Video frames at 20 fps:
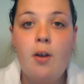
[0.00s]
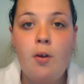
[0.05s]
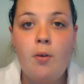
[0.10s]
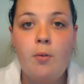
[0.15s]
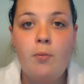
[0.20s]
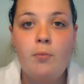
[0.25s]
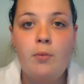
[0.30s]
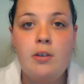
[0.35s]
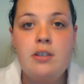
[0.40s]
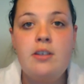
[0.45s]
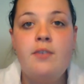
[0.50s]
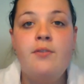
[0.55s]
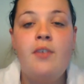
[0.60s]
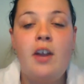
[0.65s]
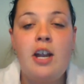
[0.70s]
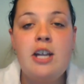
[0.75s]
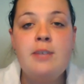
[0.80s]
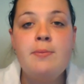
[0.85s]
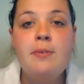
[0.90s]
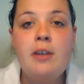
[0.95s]
home using
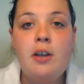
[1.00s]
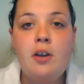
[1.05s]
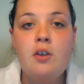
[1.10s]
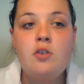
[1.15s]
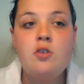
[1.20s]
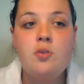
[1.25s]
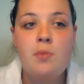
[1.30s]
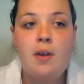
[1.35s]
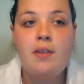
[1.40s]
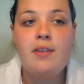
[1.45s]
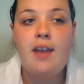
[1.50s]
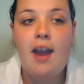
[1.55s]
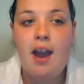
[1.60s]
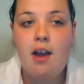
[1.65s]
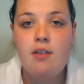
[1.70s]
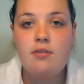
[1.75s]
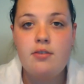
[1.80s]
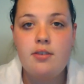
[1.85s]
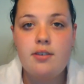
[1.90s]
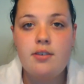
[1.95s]
various materials around the
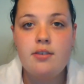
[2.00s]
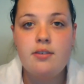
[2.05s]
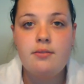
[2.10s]
house.